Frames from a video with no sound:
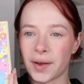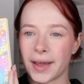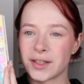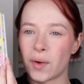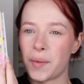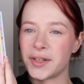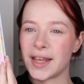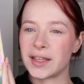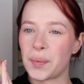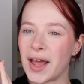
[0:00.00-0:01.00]
Okay, so when we
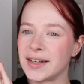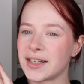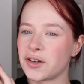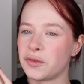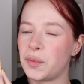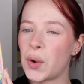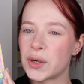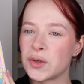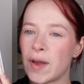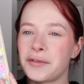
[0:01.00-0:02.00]
take the palette out of the
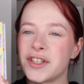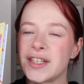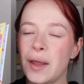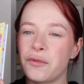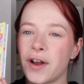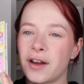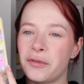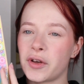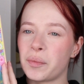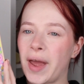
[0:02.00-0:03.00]
box, we have the same very
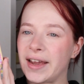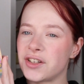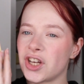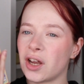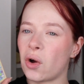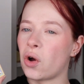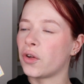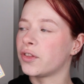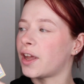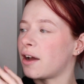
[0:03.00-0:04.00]
fun packaging
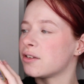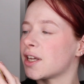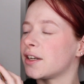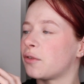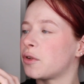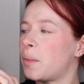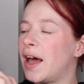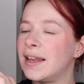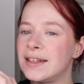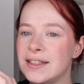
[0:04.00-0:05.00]
on the outside of the
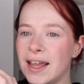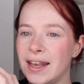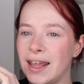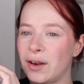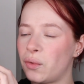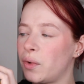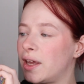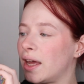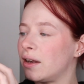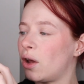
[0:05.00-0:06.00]
palette, and then we
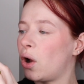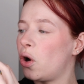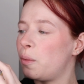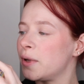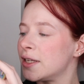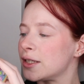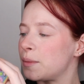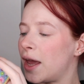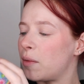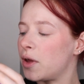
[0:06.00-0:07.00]
can open this
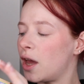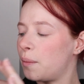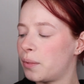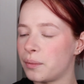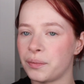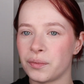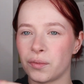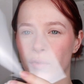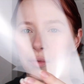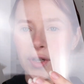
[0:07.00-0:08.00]
baby up
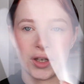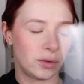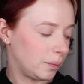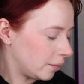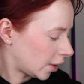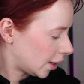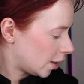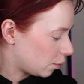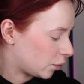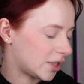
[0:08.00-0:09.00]
with a little
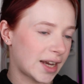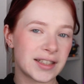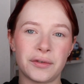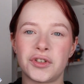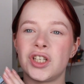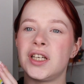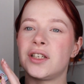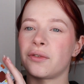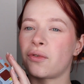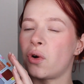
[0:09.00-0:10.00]
protective sheet,
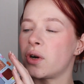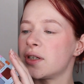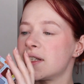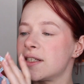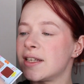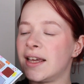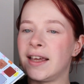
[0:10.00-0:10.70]
of course,